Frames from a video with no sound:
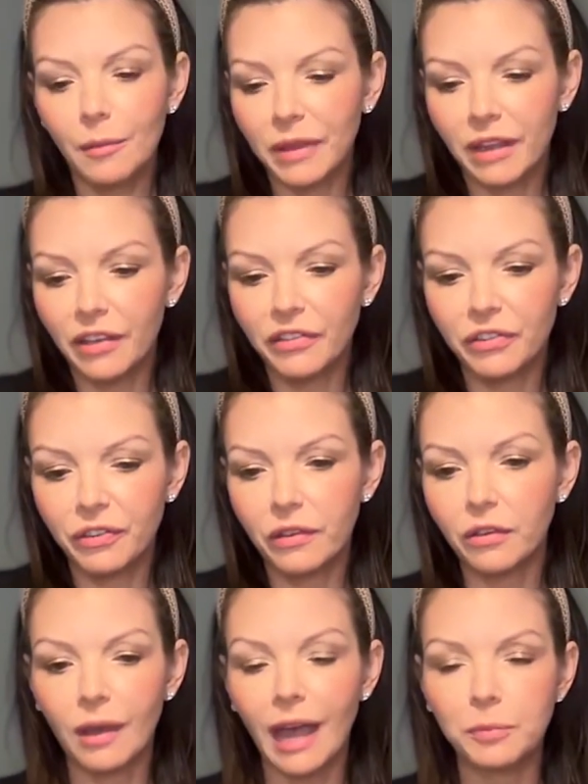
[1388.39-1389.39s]
because
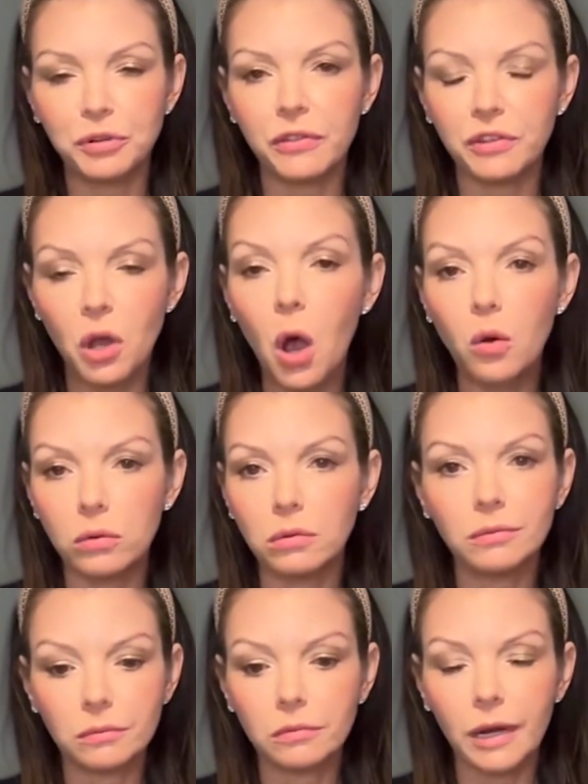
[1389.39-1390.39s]
you capture the tone,
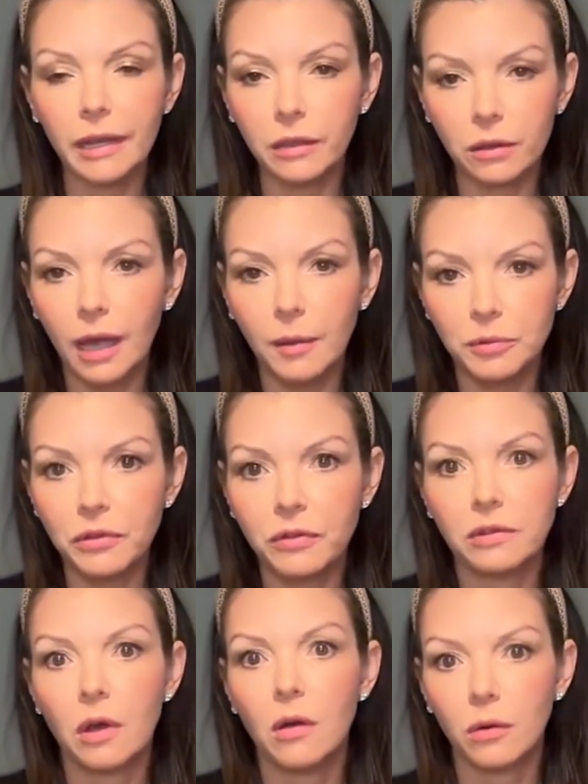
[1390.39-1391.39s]
right? You capture the
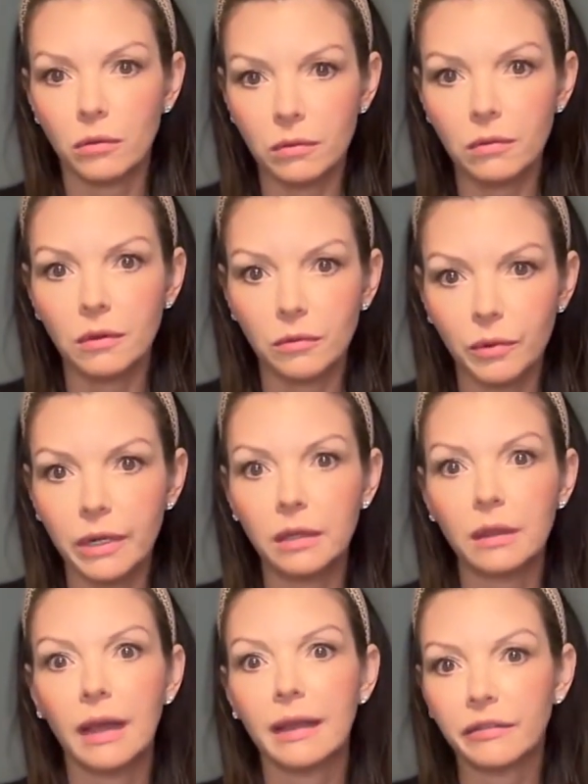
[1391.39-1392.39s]
tone, the real
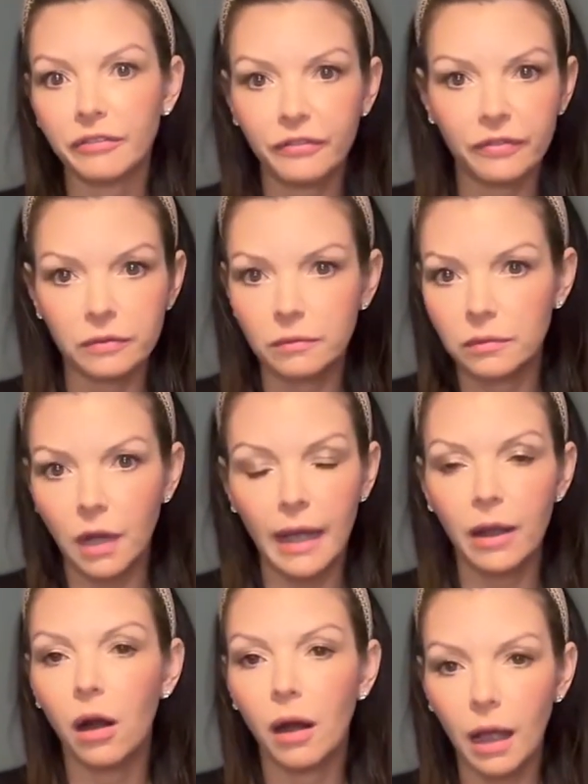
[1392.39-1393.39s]
life
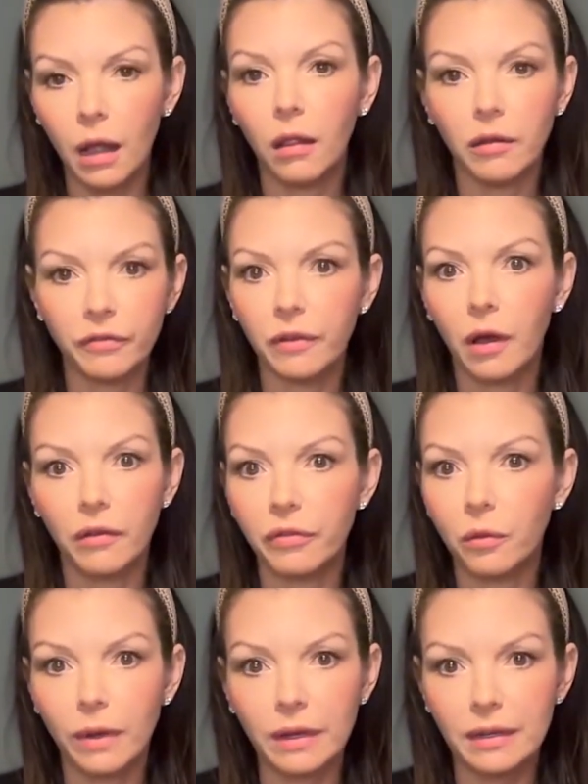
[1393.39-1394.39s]
IRL of
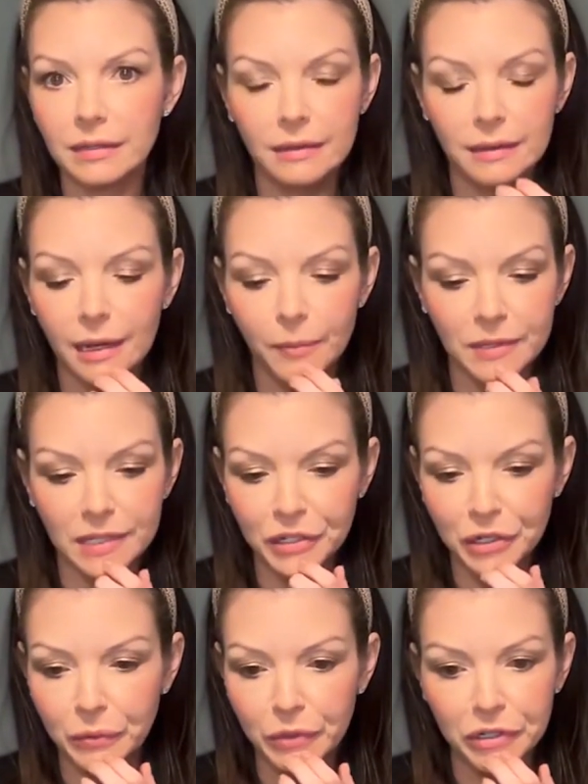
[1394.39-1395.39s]
the witness in the
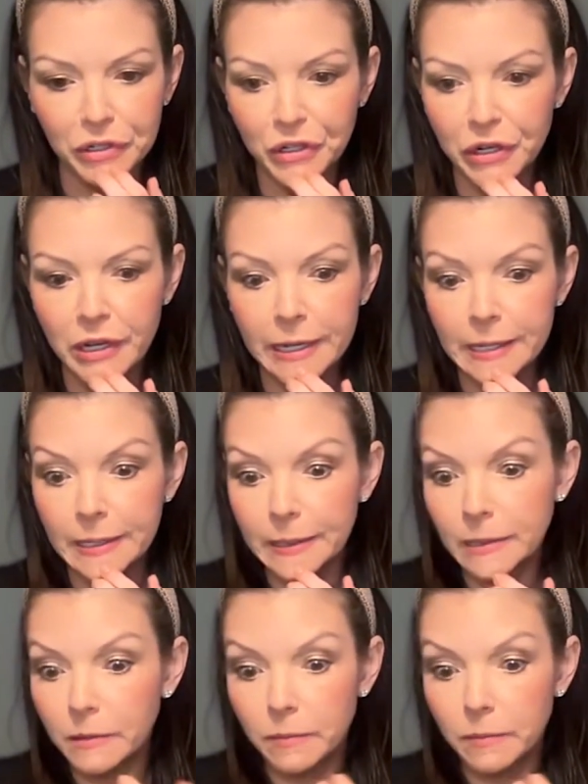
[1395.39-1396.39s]
deposition, which
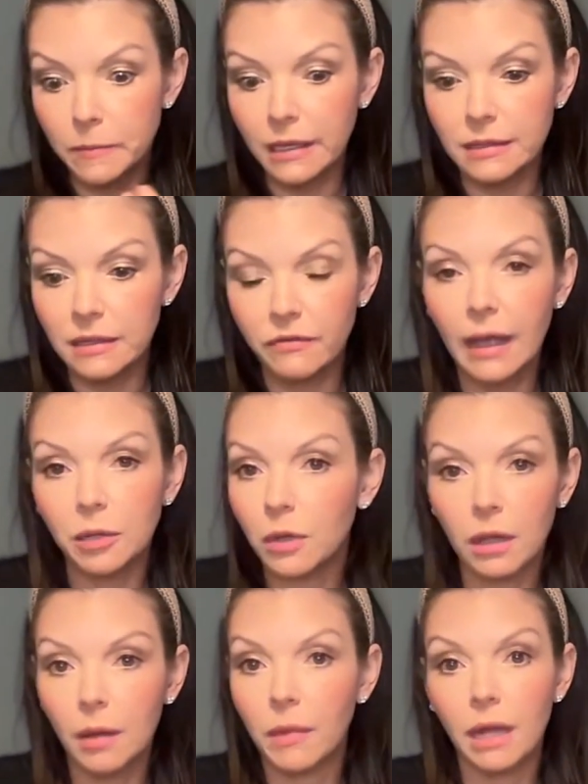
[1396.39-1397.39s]
to me is invaluable.
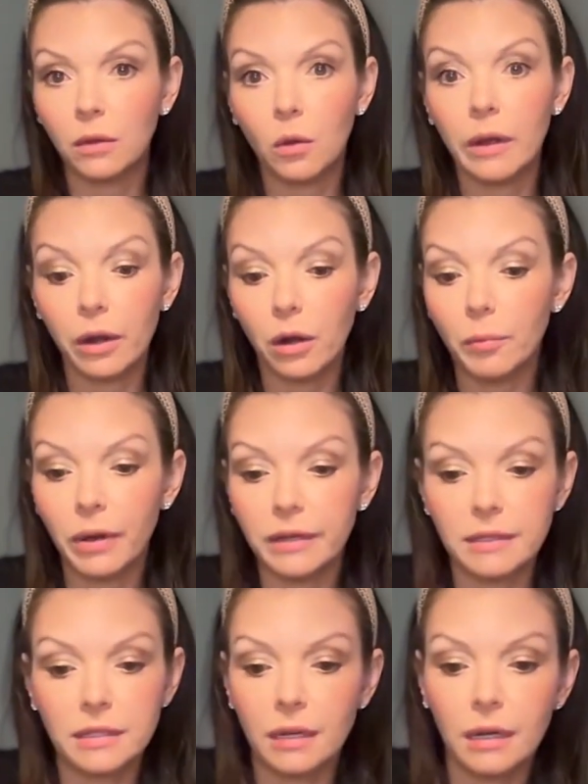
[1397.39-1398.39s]
I'm not a lawyer, but